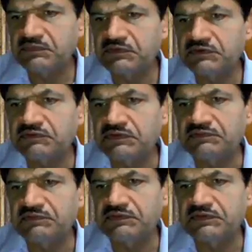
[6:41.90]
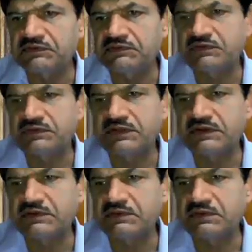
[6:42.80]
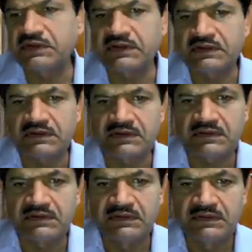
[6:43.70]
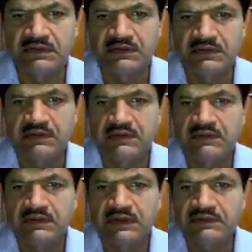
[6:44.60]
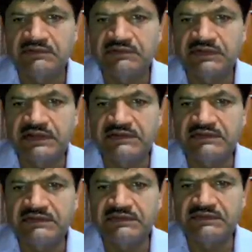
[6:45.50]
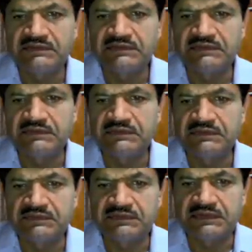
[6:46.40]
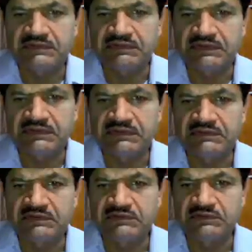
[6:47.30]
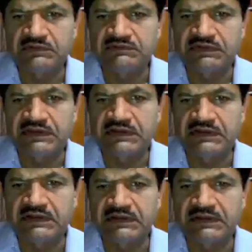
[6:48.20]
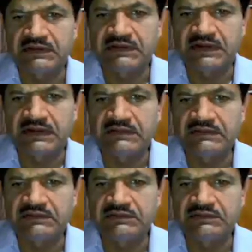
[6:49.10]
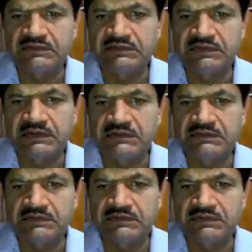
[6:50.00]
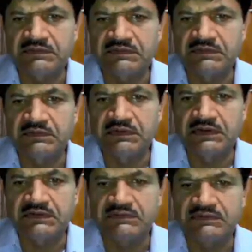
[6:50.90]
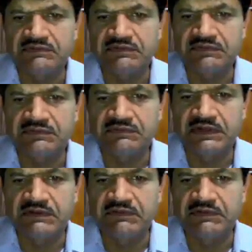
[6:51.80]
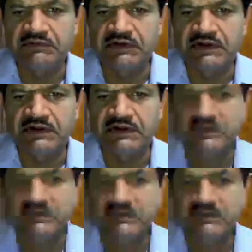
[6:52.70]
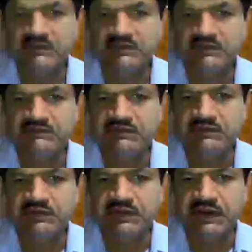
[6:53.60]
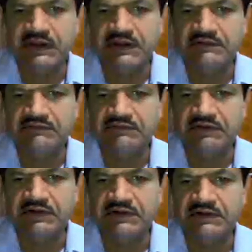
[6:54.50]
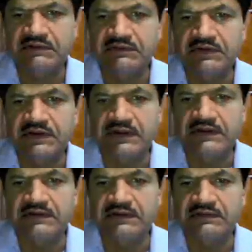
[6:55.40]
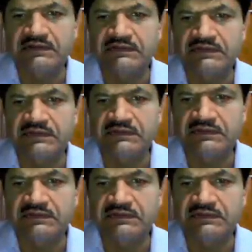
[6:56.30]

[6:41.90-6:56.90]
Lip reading: shift the features over there, okay. And you feel that this also is very large, so you can go and shift wherever you want. So this way you can edit. If you want, you can edit all these things